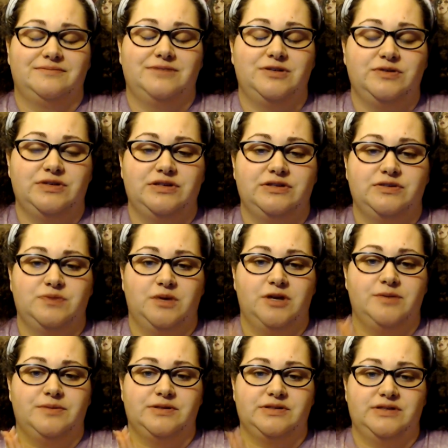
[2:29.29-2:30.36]
using this
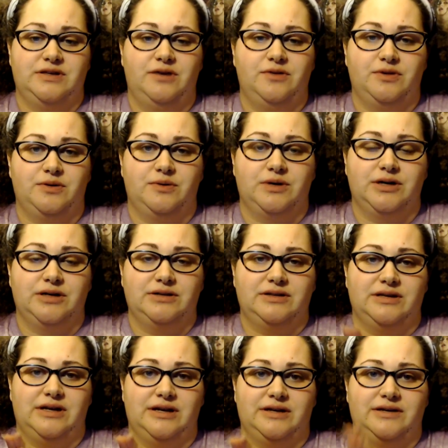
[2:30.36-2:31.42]
word, but it's the only word
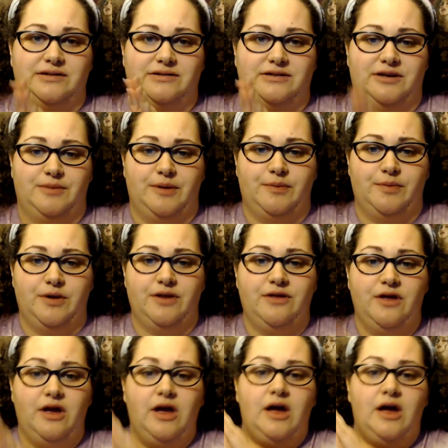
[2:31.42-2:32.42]
that I could come up with,